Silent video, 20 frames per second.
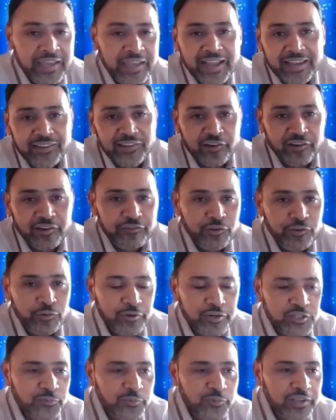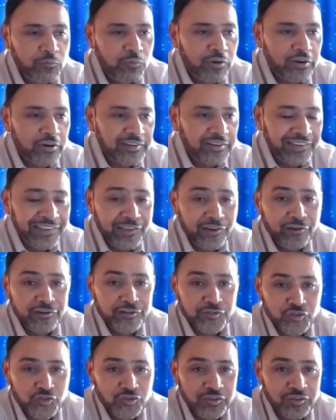and the reviewers, we want
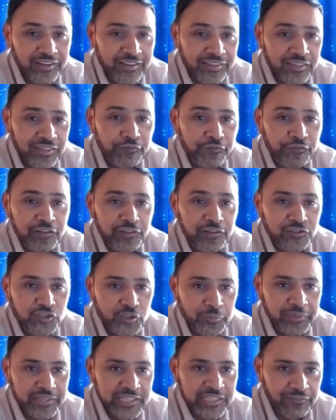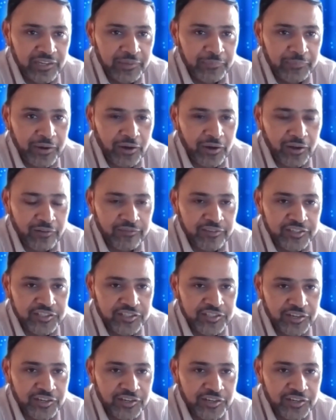leaders in the field to be developed out of this
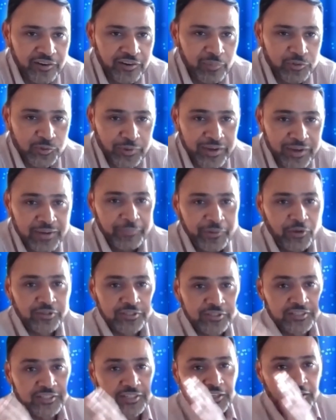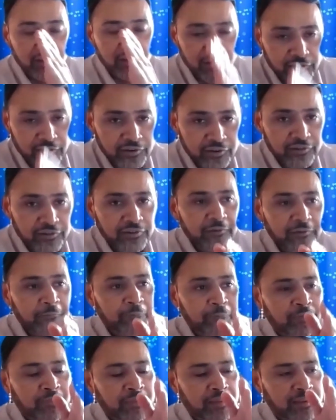career proposal, right? Because it's a career
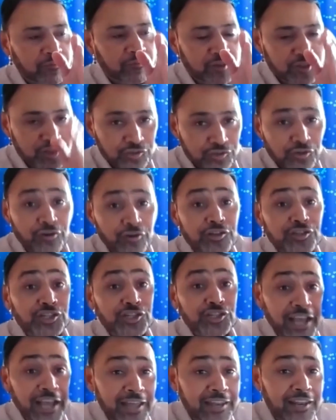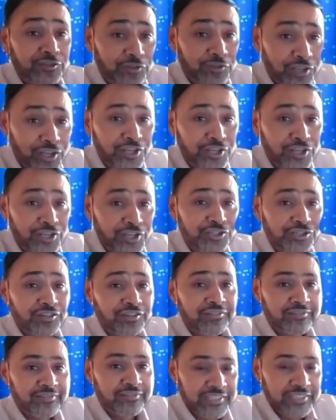research and
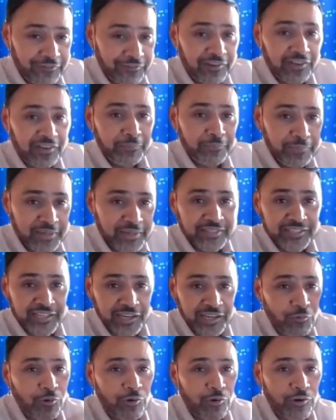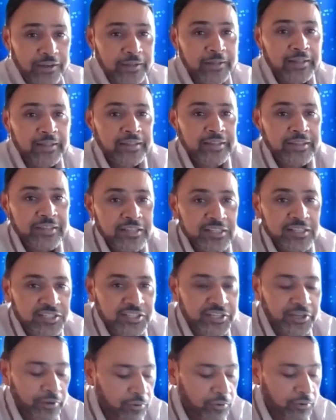education development award.
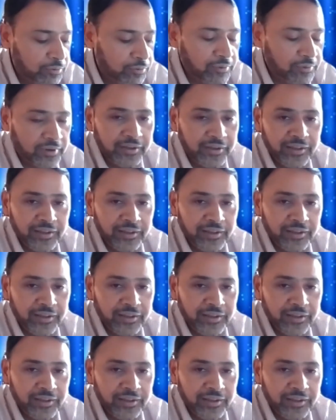So